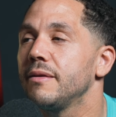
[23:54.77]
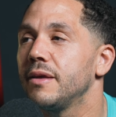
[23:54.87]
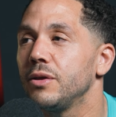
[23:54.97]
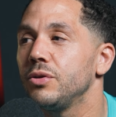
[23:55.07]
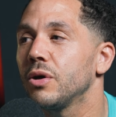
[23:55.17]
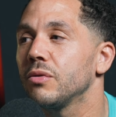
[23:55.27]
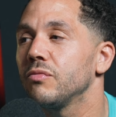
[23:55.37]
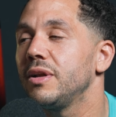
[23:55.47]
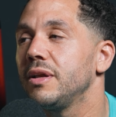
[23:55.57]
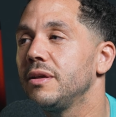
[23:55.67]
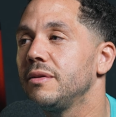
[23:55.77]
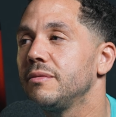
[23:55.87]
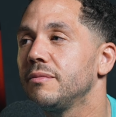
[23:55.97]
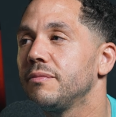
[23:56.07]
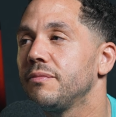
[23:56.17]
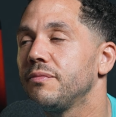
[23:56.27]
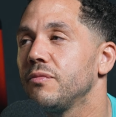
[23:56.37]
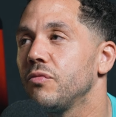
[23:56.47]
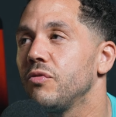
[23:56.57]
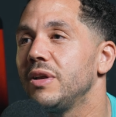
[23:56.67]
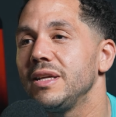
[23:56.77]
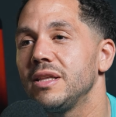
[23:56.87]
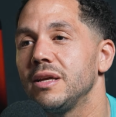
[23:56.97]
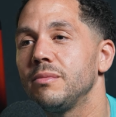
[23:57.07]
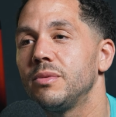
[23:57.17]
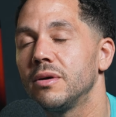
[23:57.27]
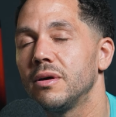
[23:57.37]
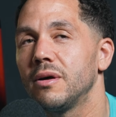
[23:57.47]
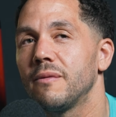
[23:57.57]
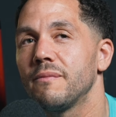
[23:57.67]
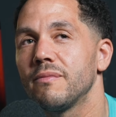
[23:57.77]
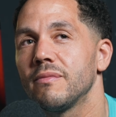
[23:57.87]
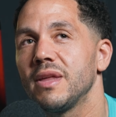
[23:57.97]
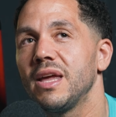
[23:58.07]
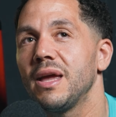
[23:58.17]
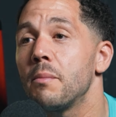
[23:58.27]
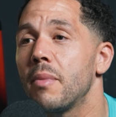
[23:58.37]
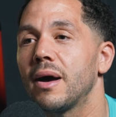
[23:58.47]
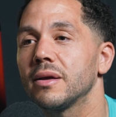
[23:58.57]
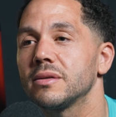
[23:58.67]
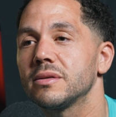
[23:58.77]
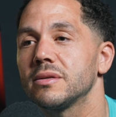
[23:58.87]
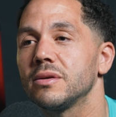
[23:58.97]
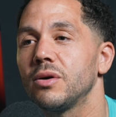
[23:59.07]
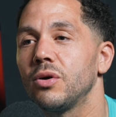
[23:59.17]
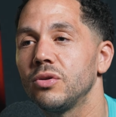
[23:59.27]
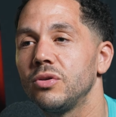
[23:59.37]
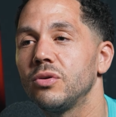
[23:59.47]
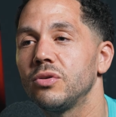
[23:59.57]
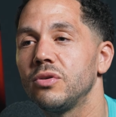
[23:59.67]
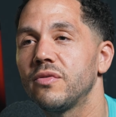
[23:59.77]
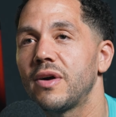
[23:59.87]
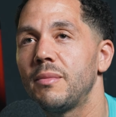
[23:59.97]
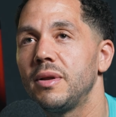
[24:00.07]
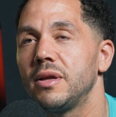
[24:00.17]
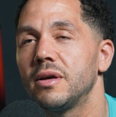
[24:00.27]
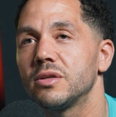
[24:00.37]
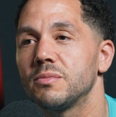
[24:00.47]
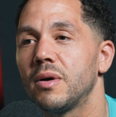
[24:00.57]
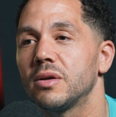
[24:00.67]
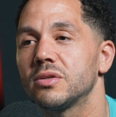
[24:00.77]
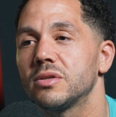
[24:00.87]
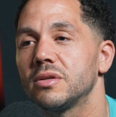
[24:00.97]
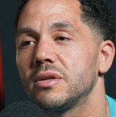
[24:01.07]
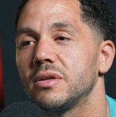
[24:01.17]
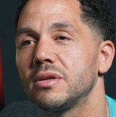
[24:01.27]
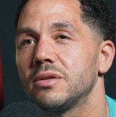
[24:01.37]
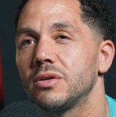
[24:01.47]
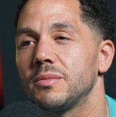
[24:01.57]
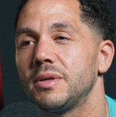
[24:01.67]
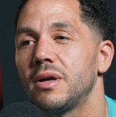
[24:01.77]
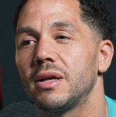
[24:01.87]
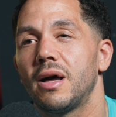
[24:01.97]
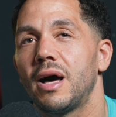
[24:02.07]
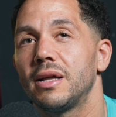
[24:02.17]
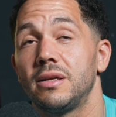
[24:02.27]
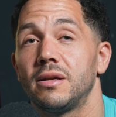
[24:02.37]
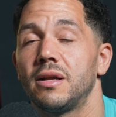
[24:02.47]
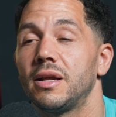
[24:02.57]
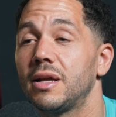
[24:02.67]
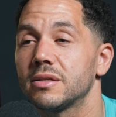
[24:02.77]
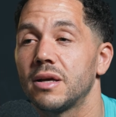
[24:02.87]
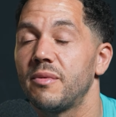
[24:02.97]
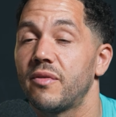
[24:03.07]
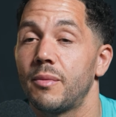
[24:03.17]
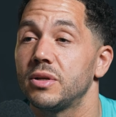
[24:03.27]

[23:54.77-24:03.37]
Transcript: yeah, you don't really, really deep the impact on your family as much. Do you know what I mean? I didn't at that time, if I'm